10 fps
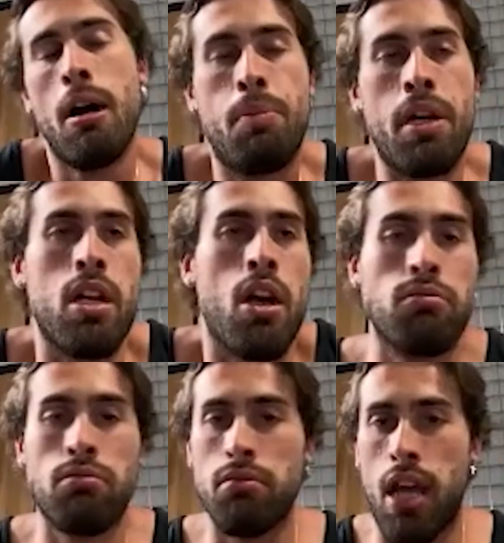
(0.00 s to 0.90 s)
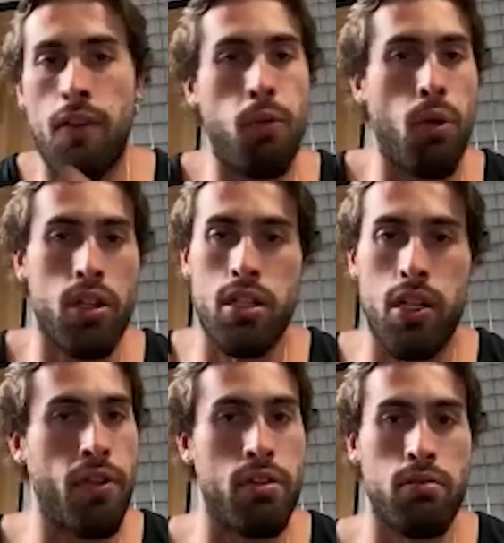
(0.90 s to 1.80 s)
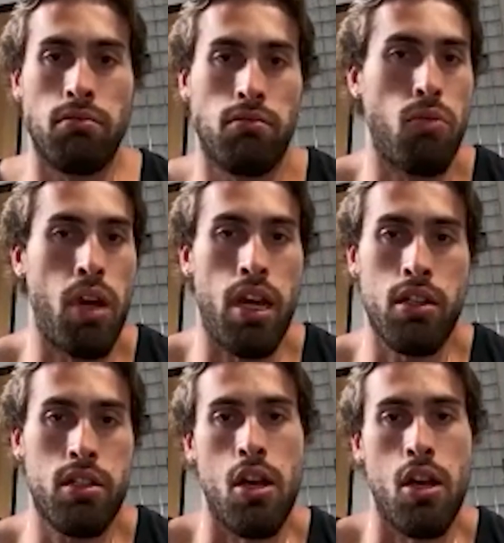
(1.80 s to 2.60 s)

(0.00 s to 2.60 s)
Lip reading: But, life works in different ways.